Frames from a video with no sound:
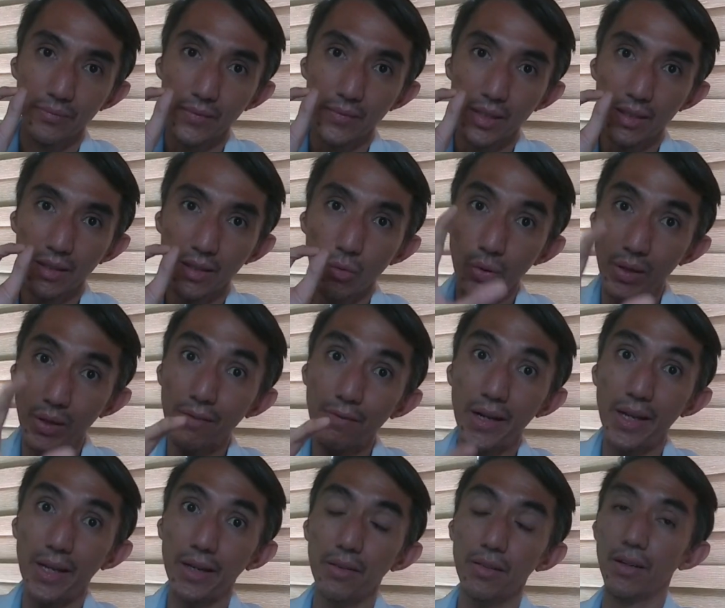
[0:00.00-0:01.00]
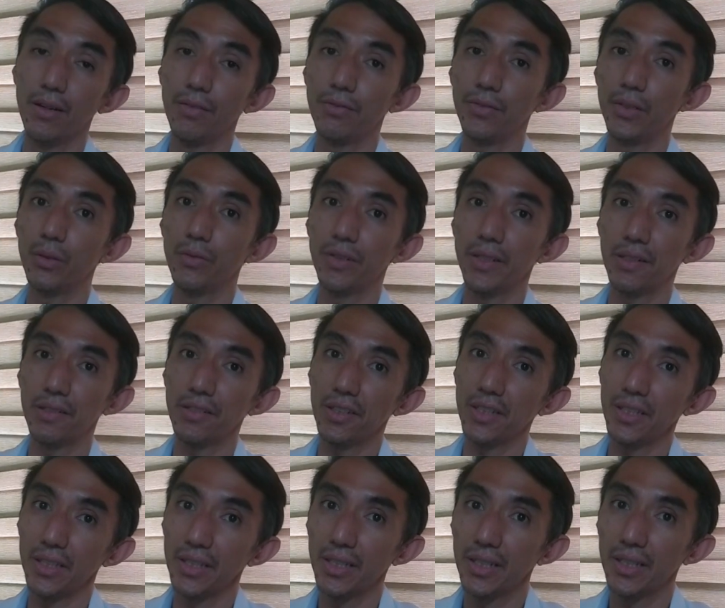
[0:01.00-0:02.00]
wavelength of
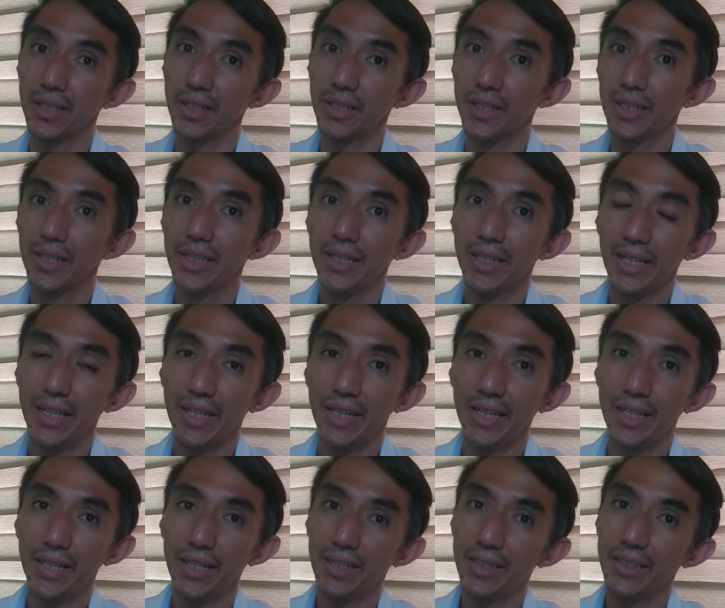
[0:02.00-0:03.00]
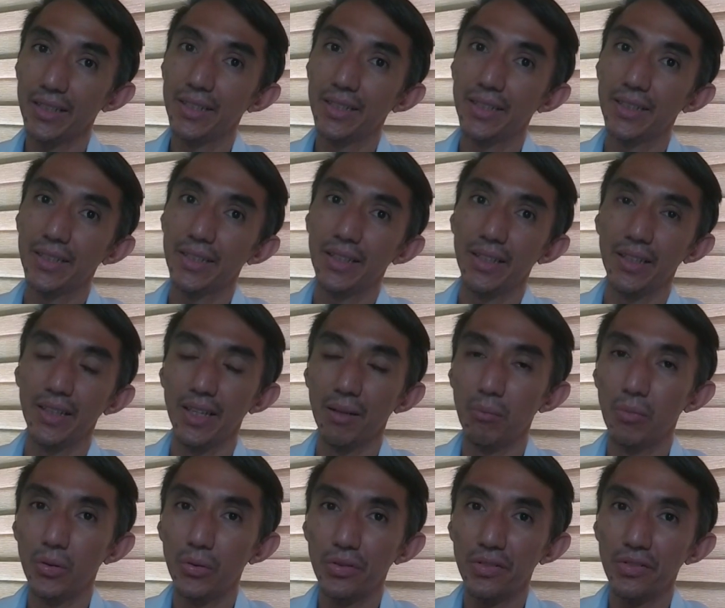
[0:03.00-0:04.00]
UVC, and
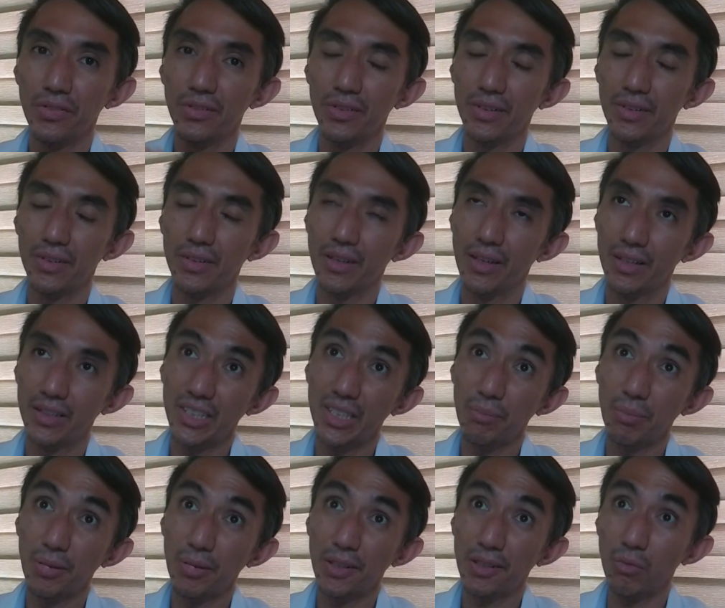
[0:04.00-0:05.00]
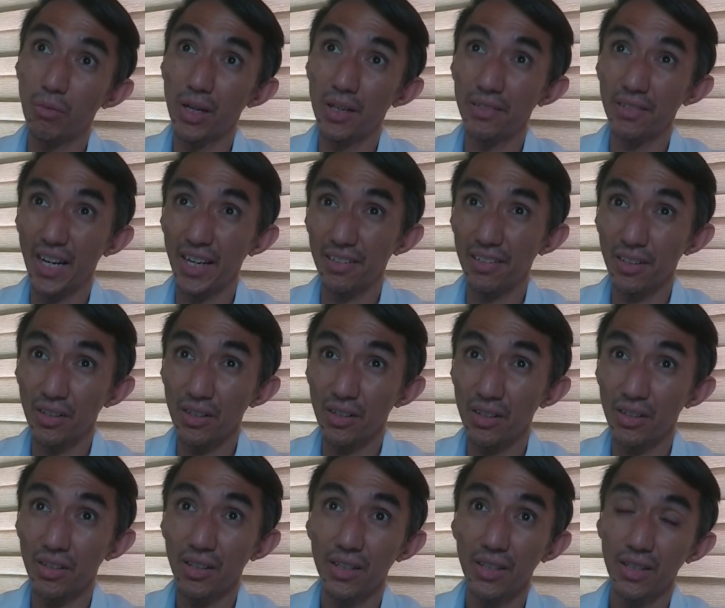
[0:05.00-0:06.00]
the cheapest ones I
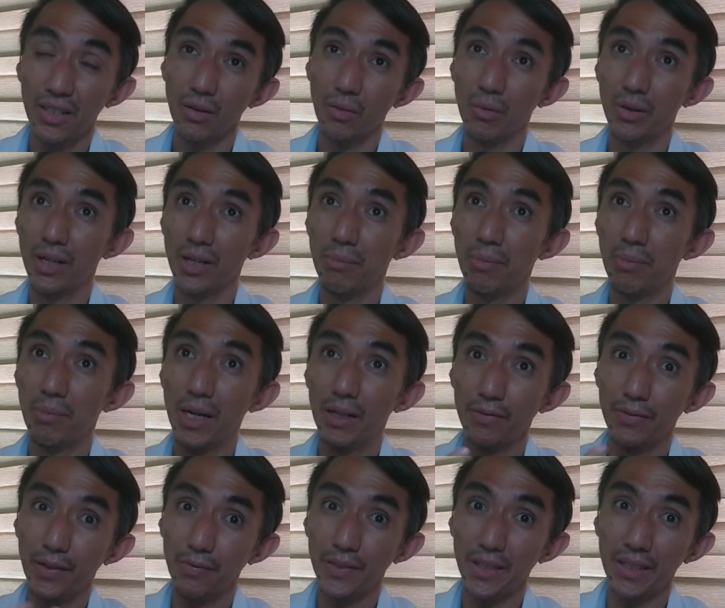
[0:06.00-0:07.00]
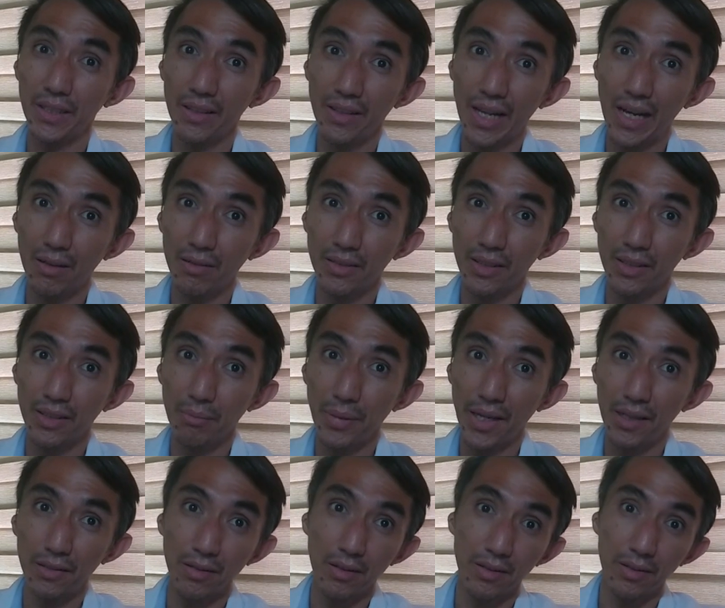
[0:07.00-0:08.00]
saw were about 15,000
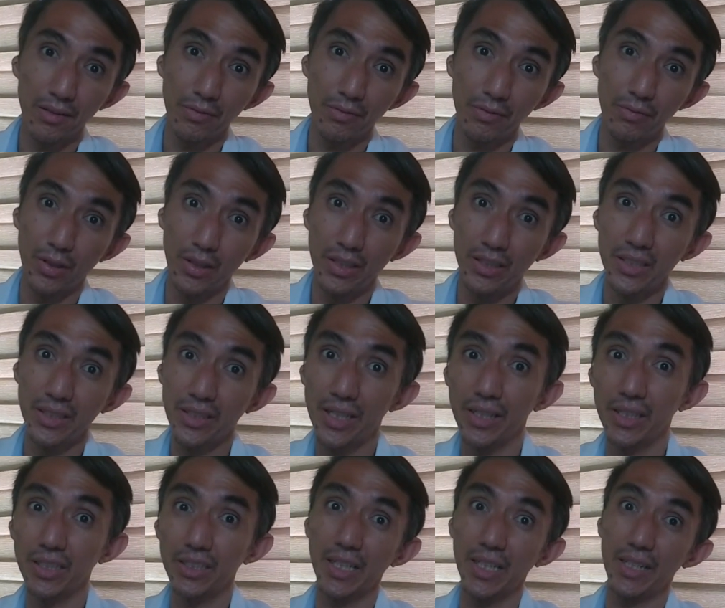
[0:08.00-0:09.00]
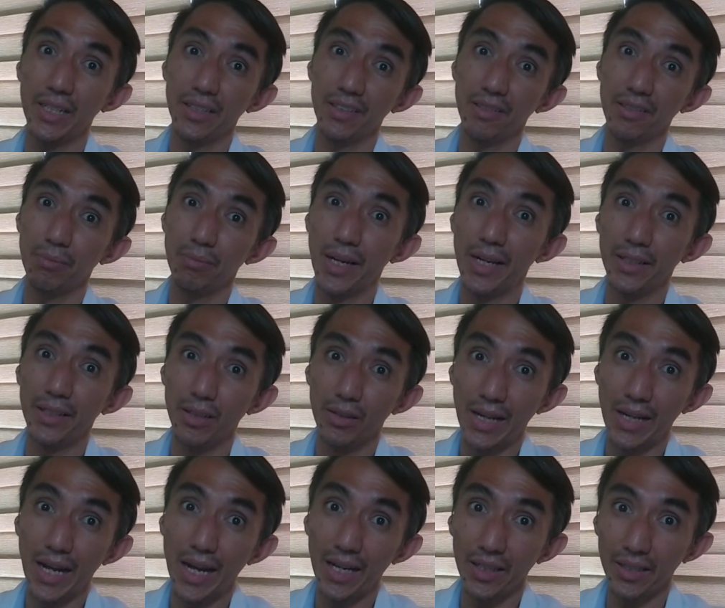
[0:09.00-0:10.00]
pesos for a generic Chinese brand on
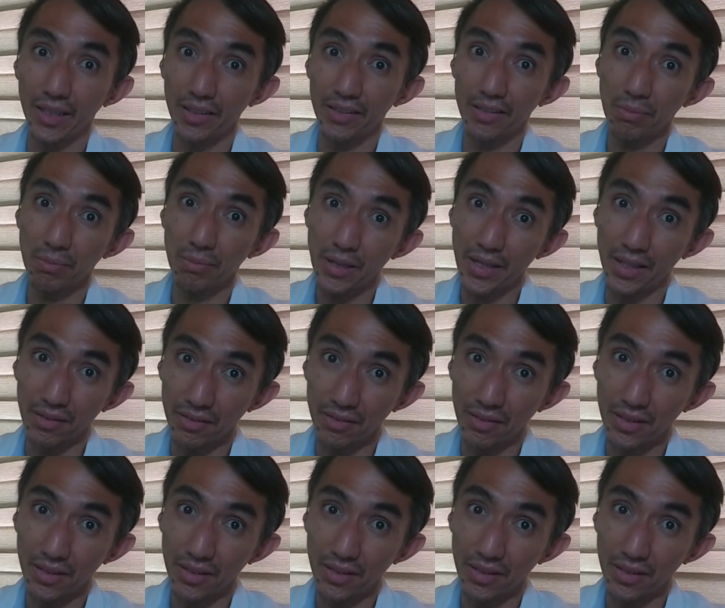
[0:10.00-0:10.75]
AliExpress.